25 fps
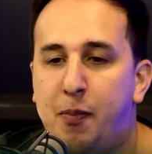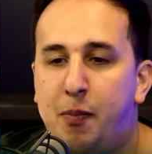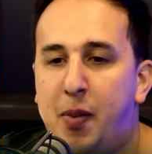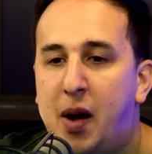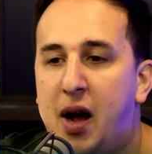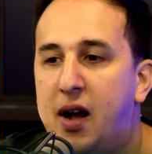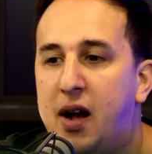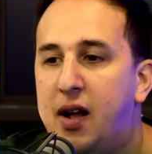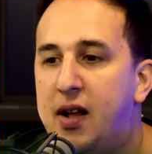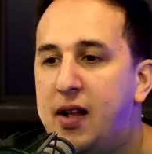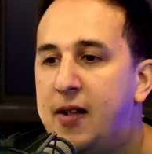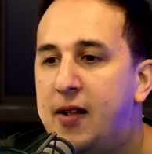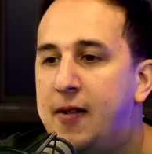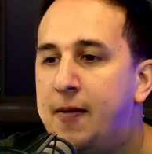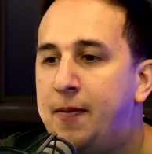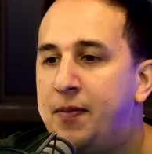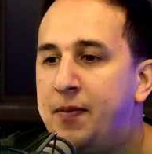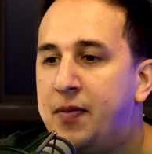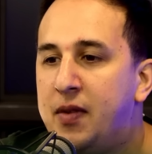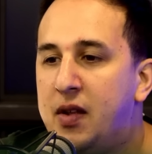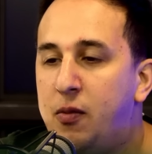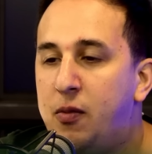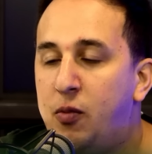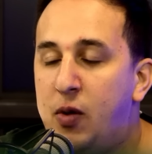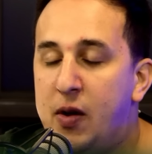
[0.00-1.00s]
But
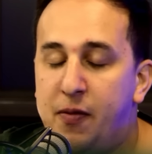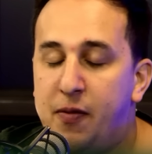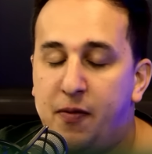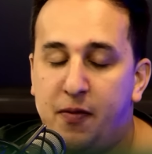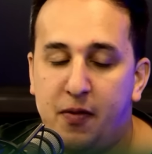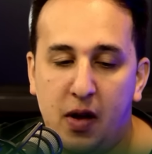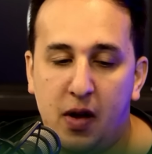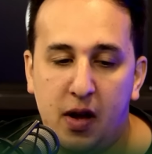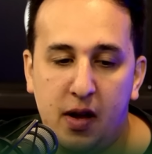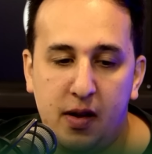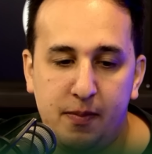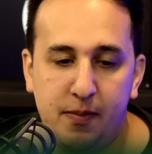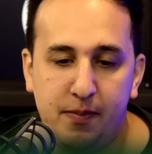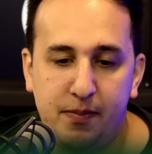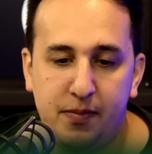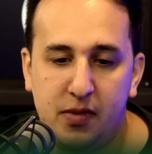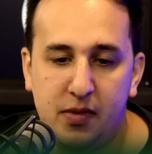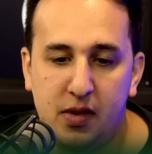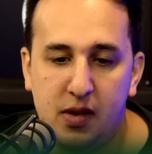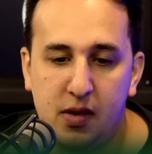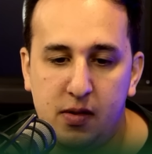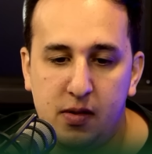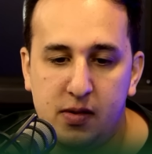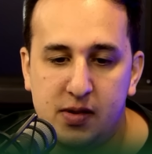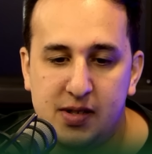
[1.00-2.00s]
with
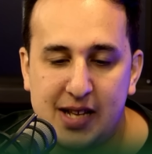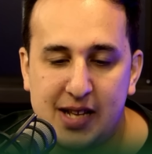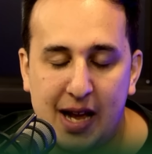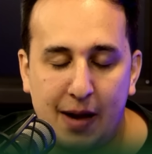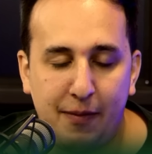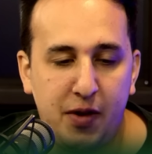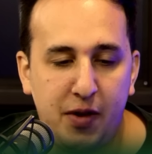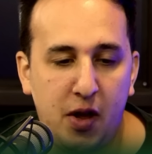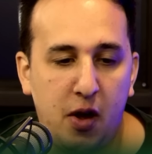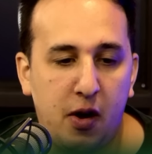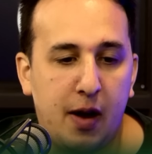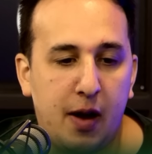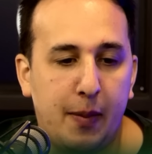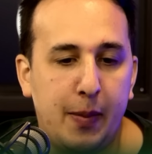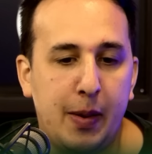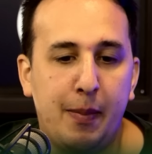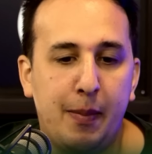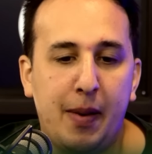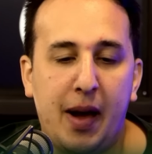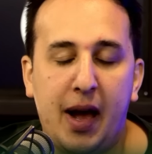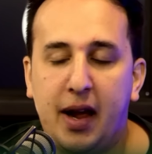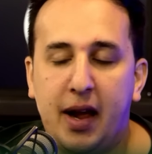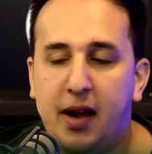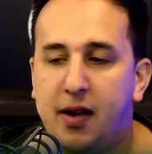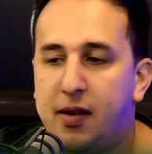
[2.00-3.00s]
Savio coming
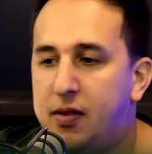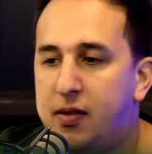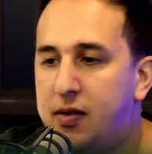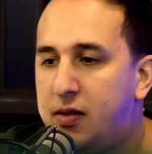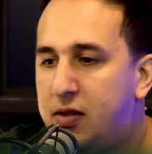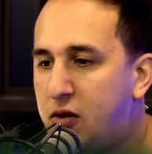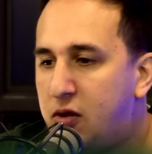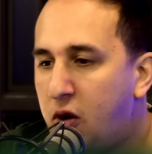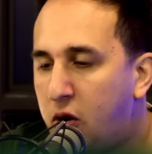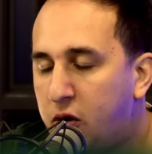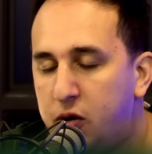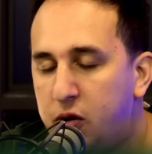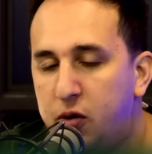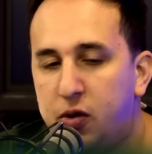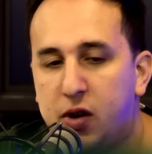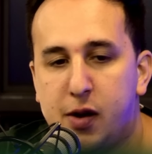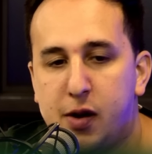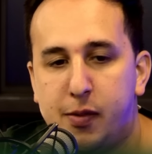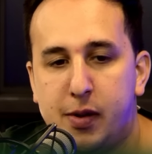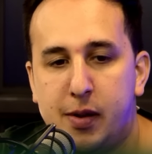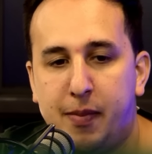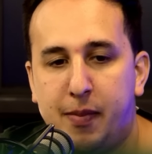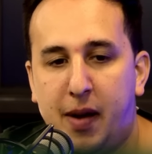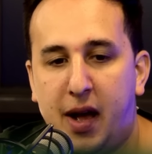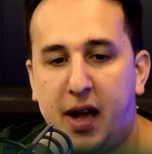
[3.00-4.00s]
back, Doku
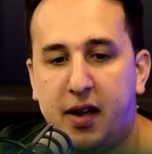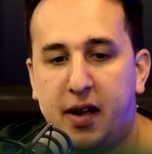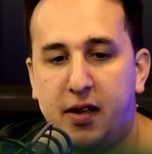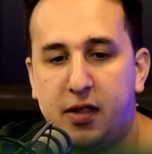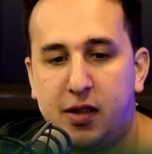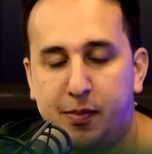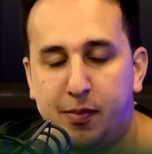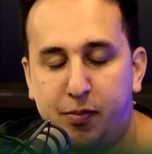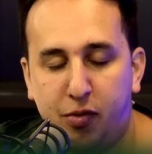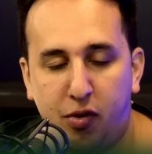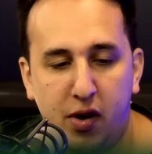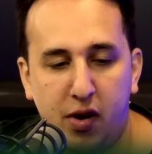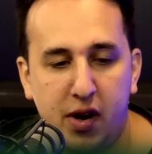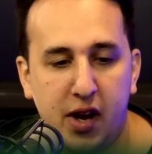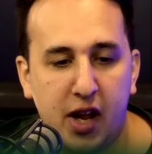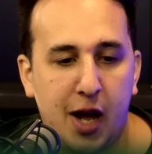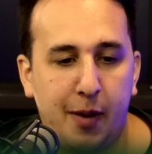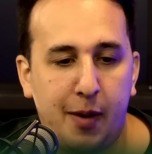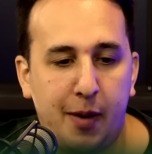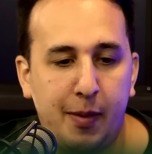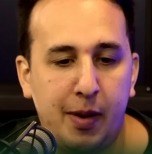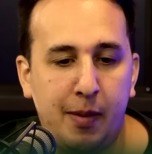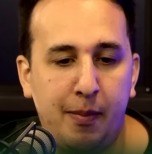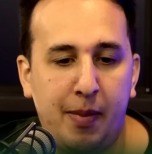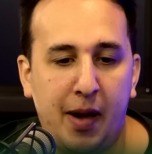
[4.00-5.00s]
coming back, De Bruyne
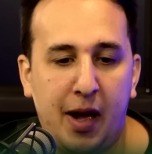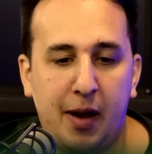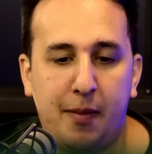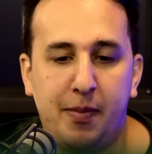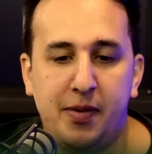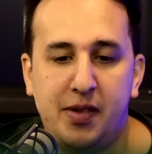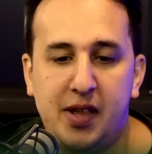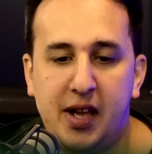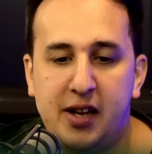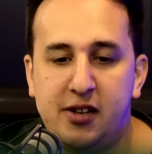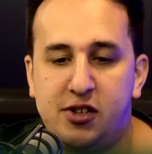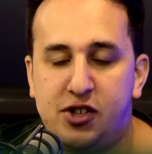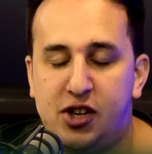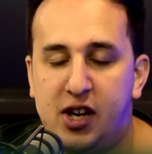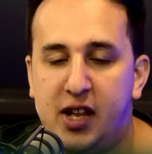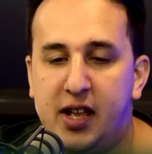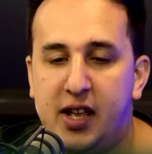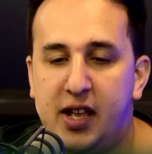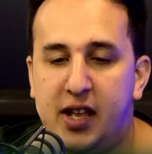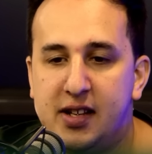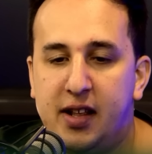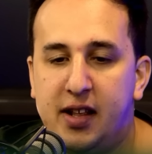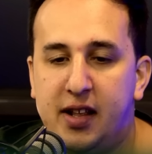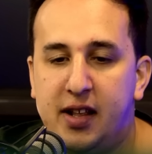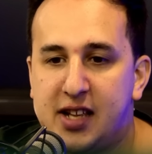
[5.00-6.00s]
coming back potentially
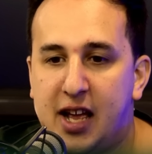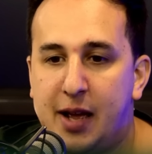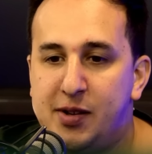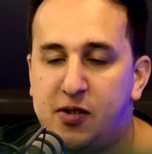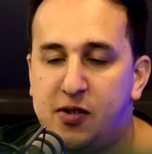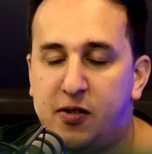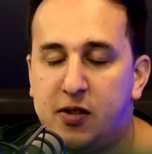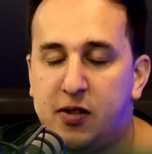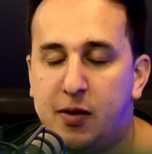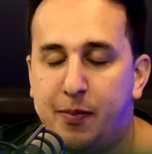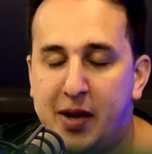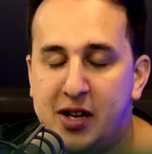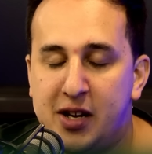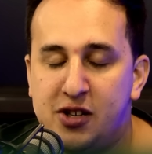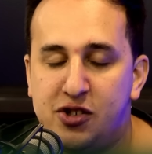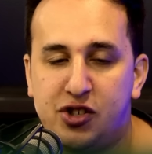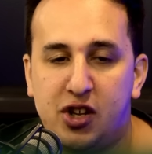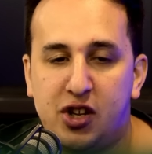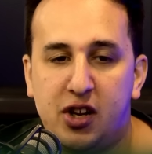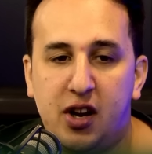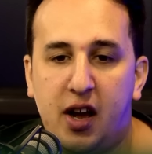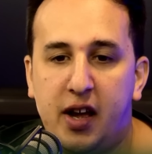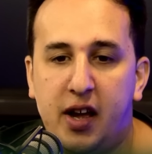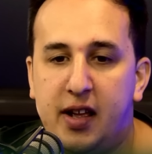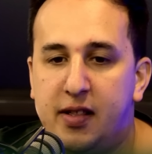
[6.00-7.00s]
in this game. He's on the bench
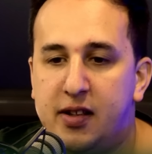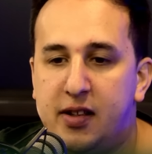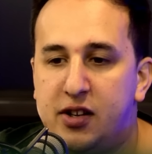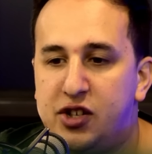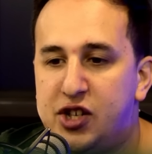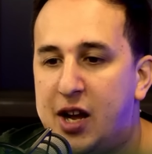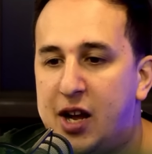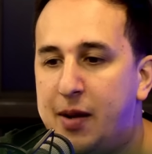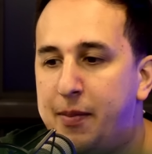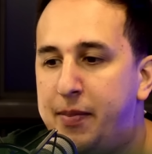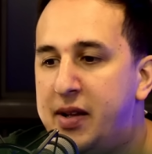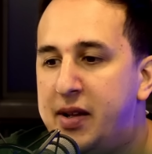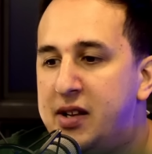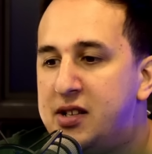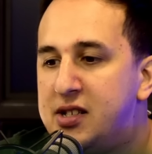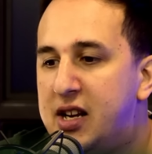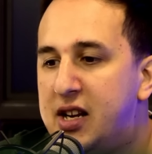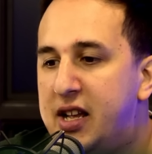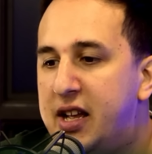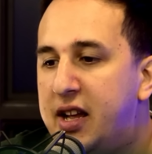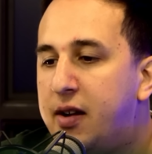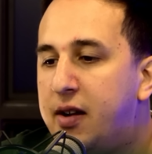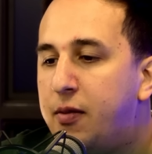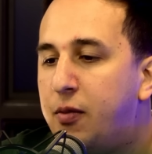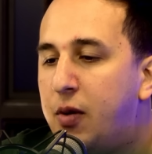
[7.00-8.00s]
tonight in the Champions
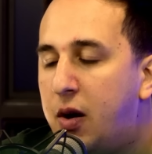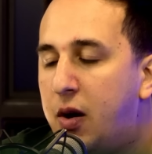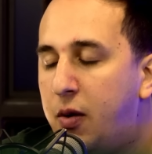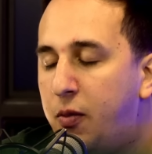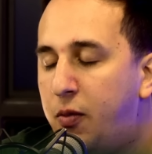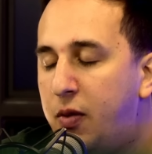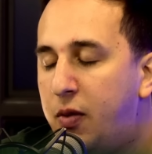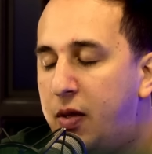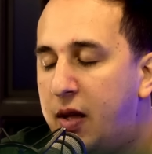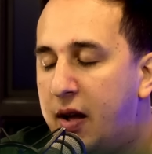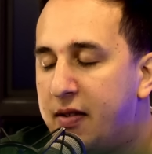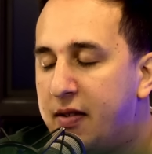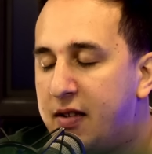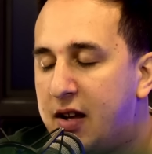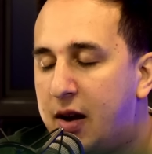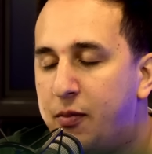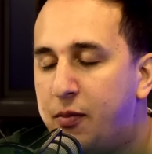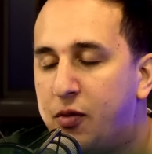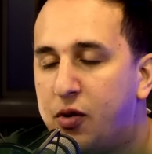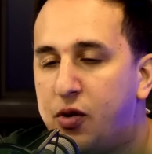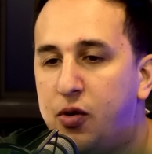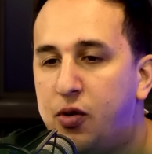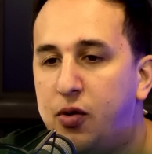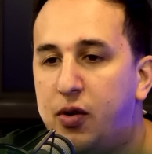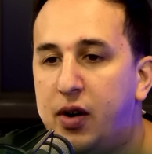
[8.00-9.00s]
League, at that
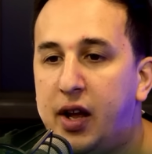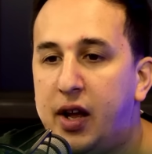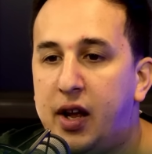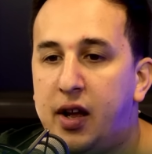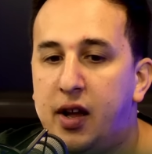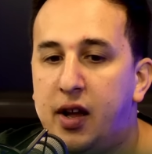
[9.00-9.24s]
time recording.